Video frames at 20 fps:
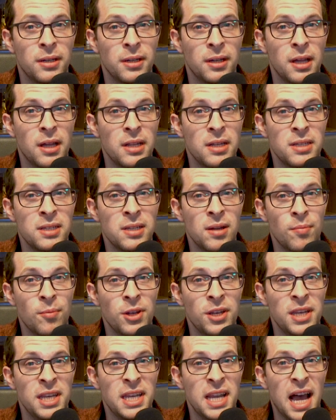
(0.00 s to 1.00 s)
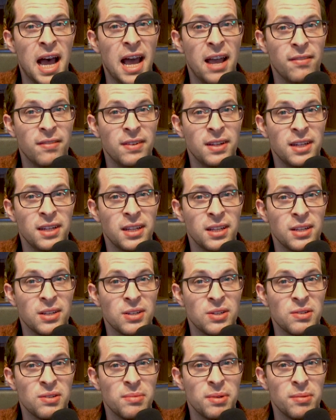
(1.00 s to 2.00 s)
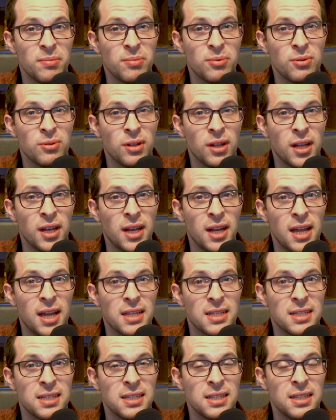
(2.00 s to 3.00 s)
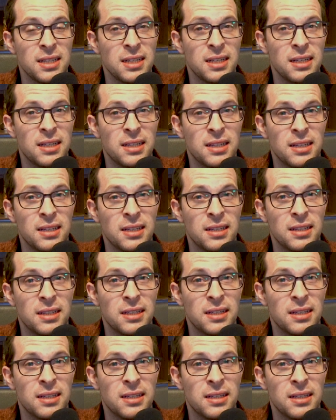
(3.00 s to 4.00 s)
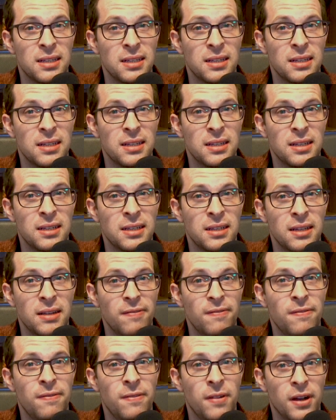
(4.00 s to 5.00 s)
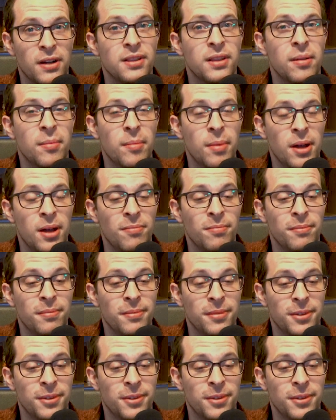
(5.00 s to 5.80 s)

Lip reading: and someone dived into the swimming pool on acid and fucked them up.